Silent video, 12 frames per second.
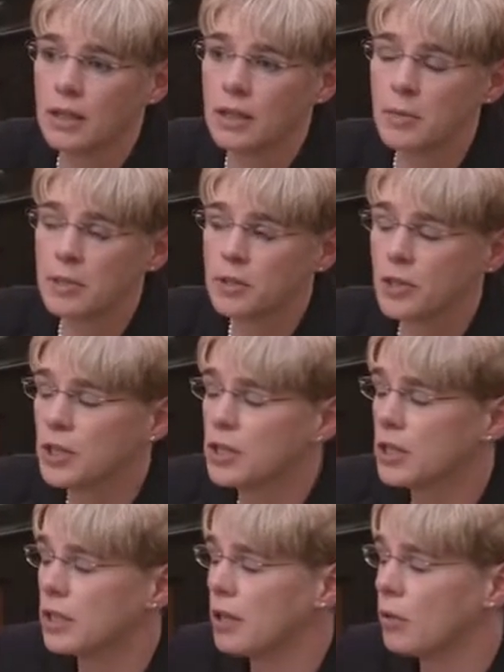
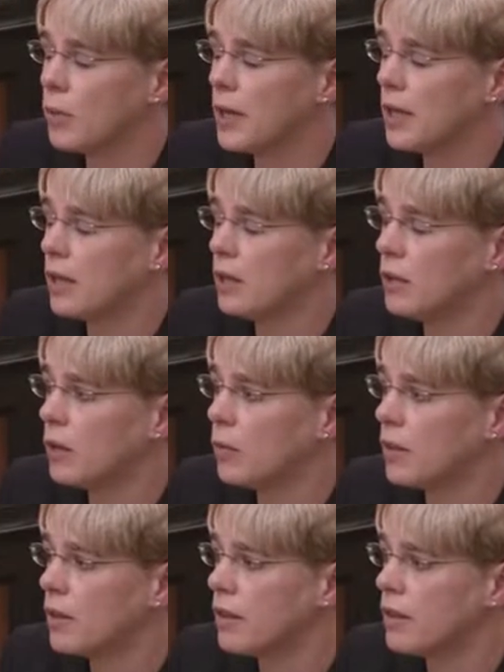demonstration that we, along
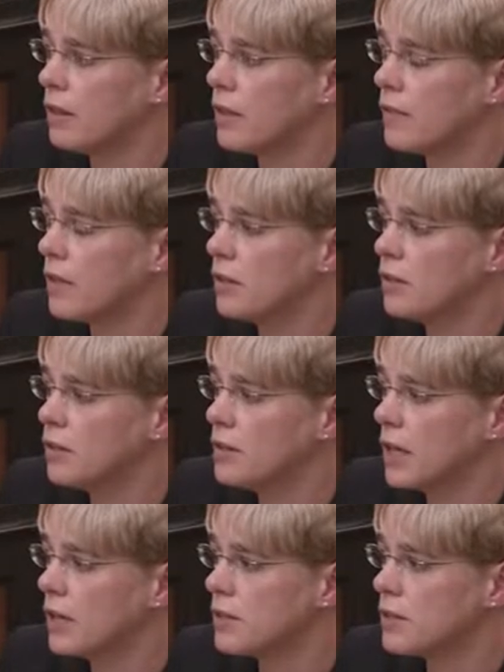with 11 other
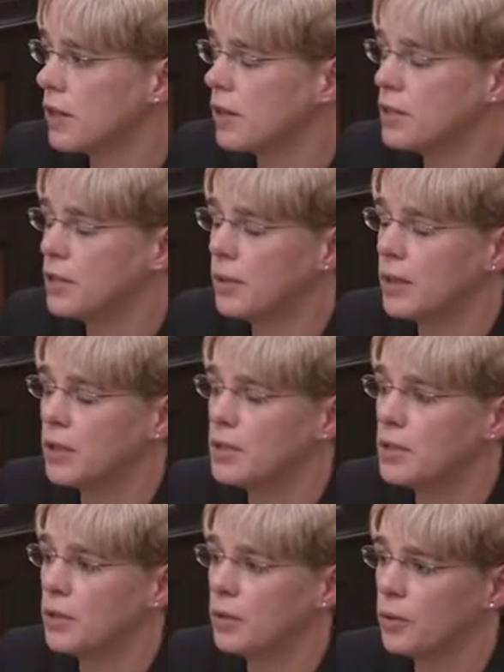states, are doing
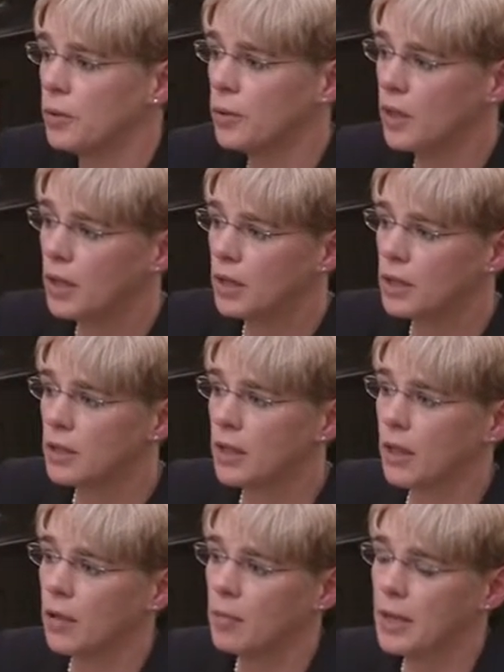to
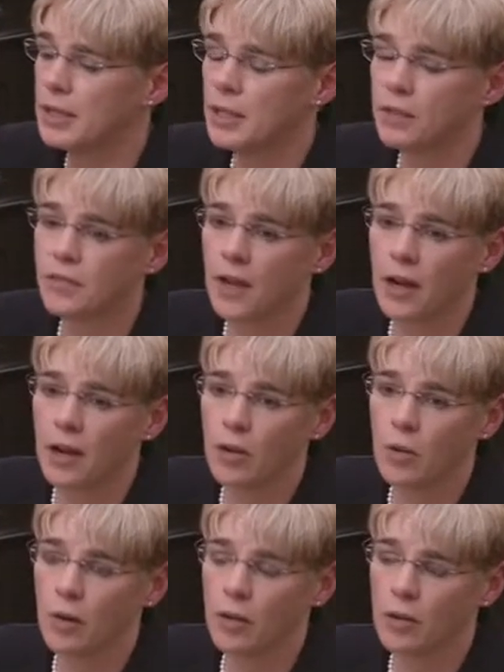identify
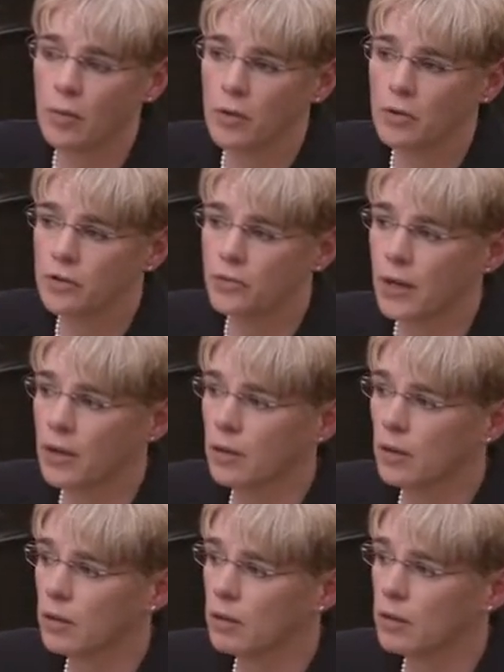who are the most
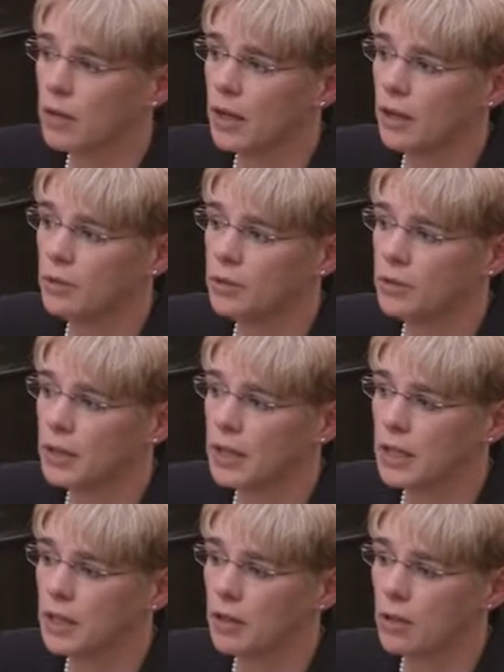frail,
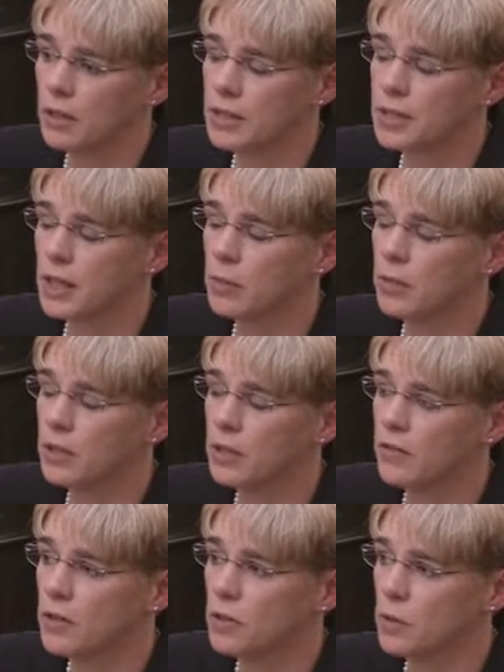elderly, or disabled
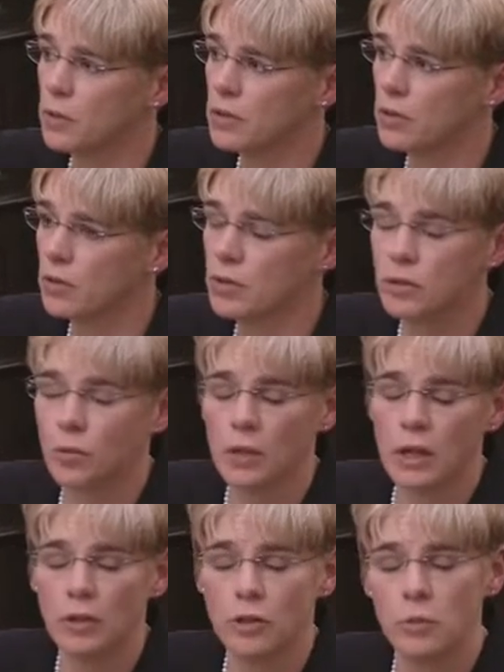individuals known as
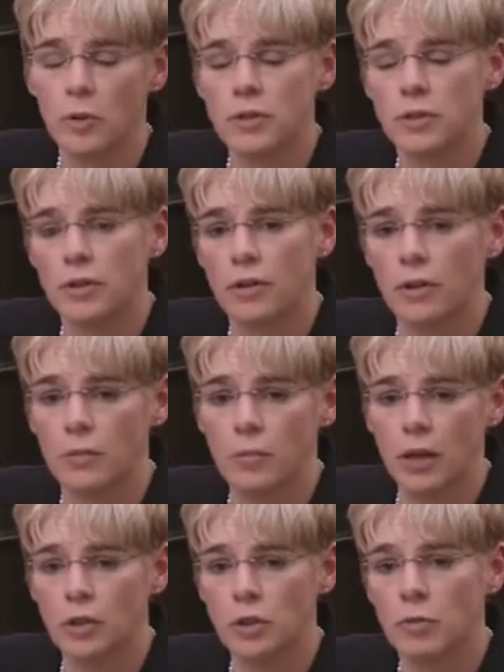dual eligibles. So they're
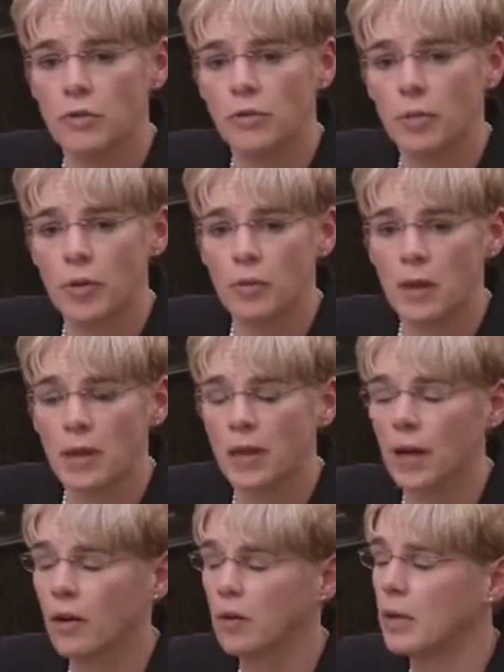eligible for both
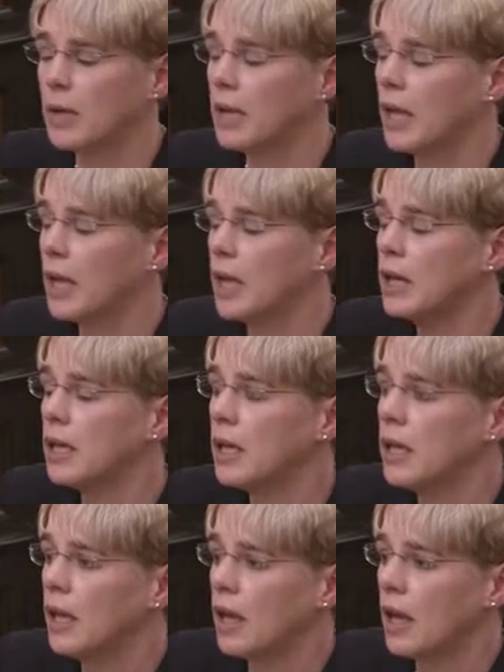Medicare and Medicaid.
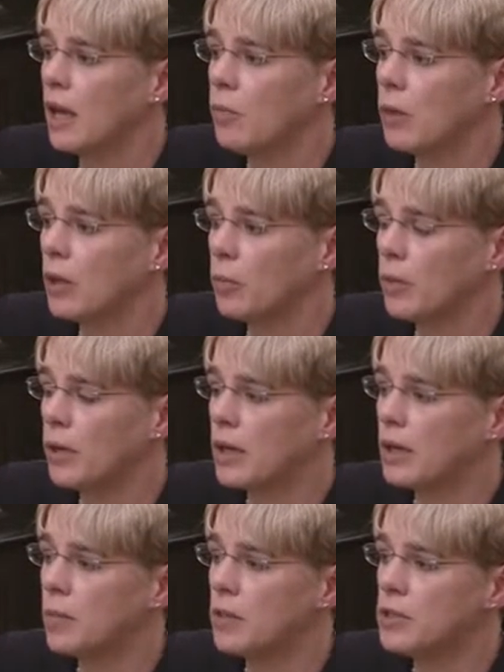And we are
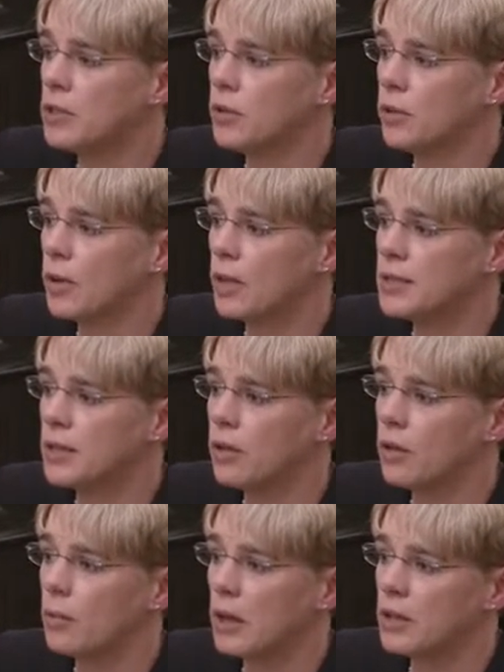putting them into a
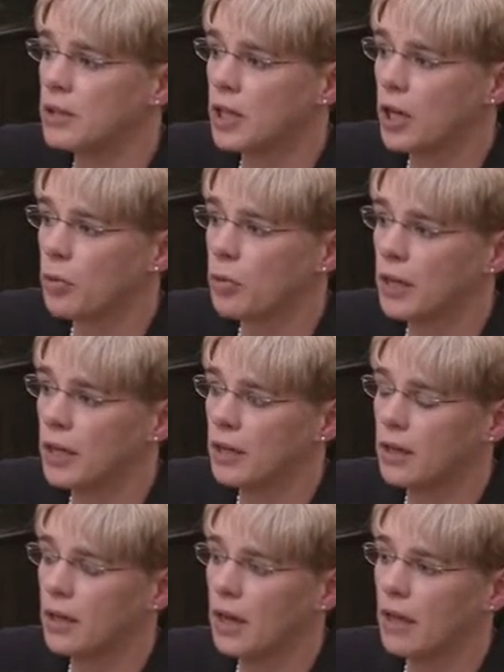single managed care
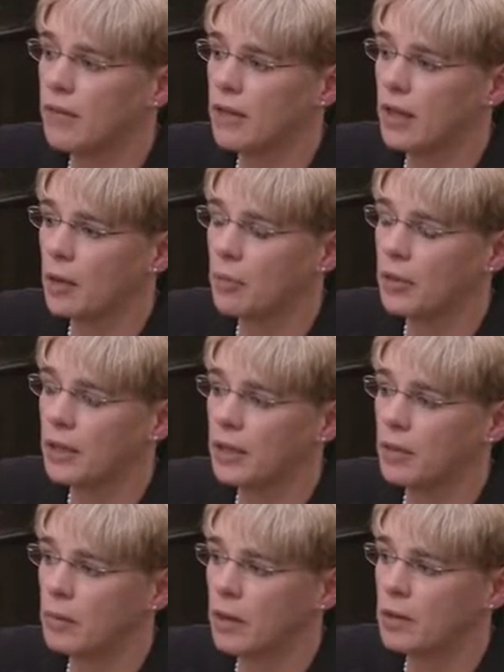plan and having that
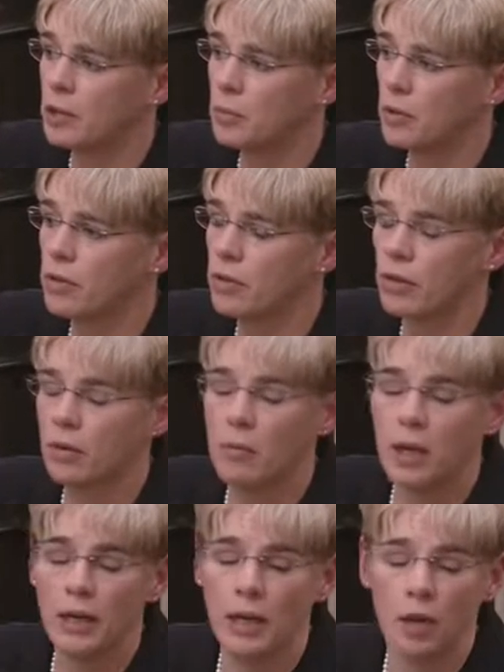plan manage both their
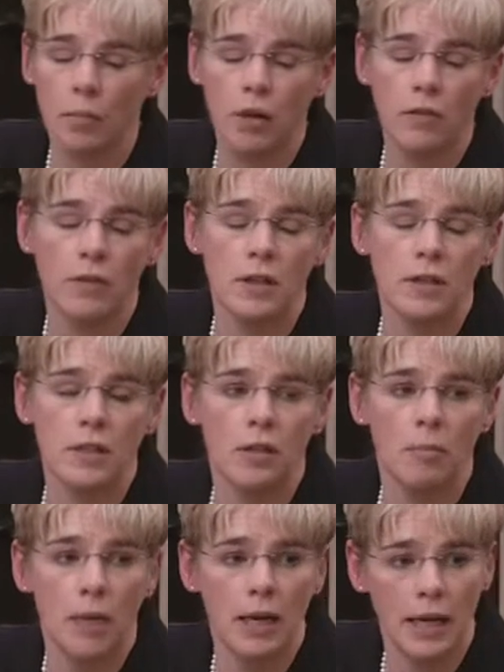Medicare benefits and
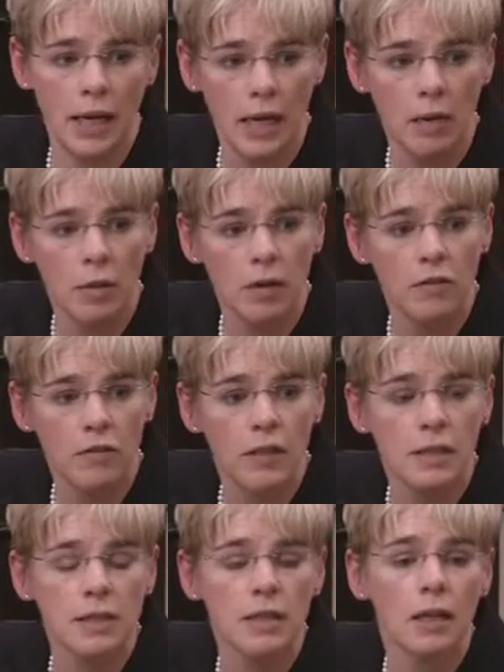their Medicaid
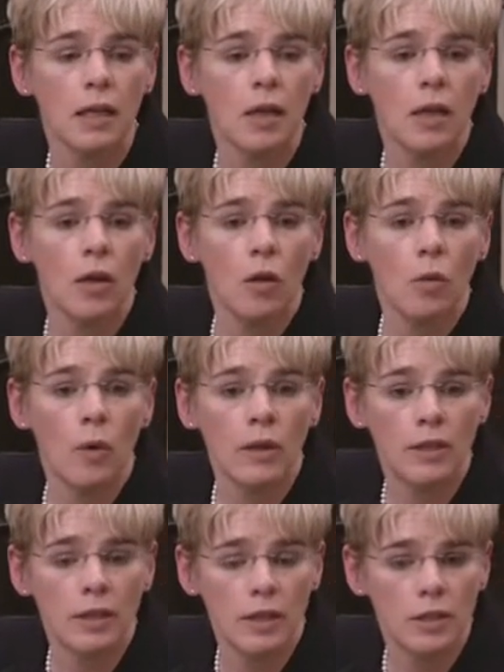benefits. When
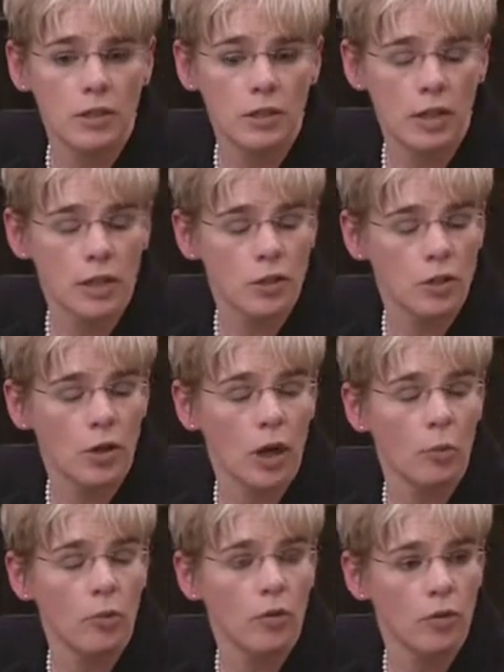the legislature
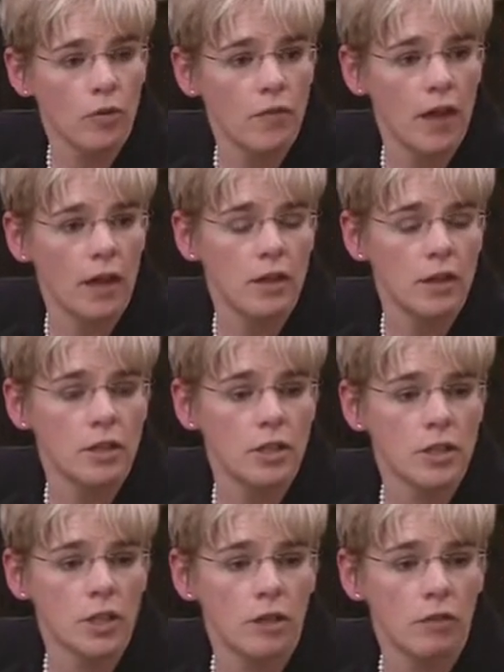approved that
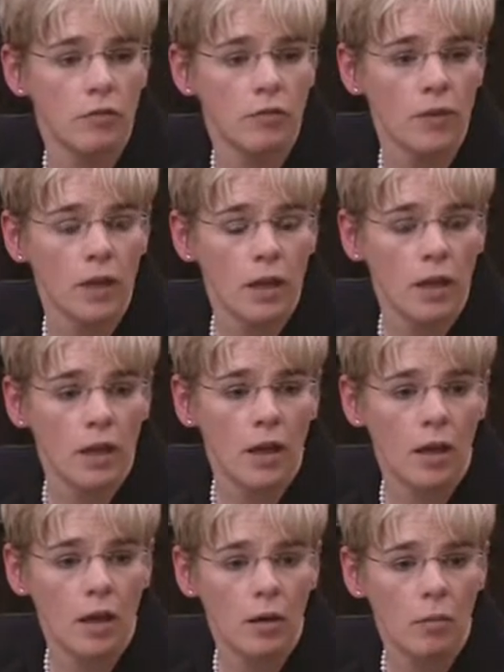initiative
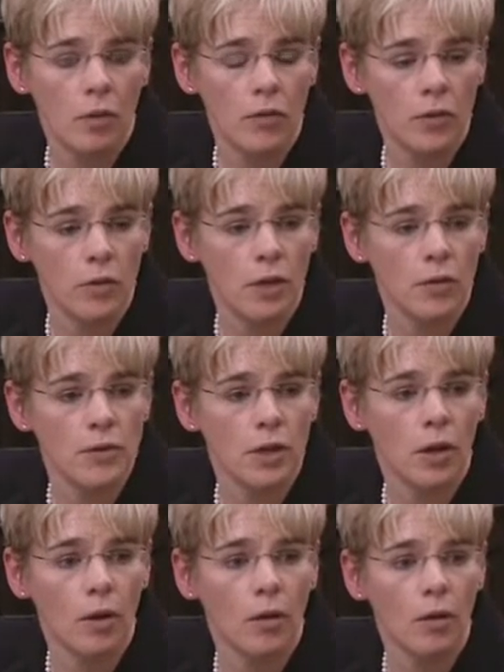a few years
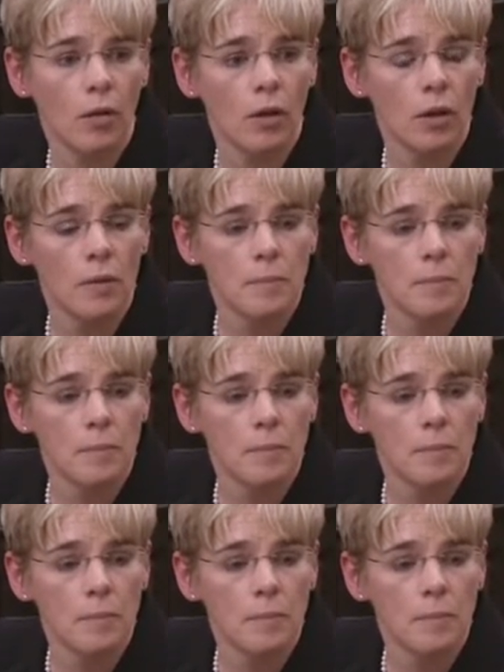ago,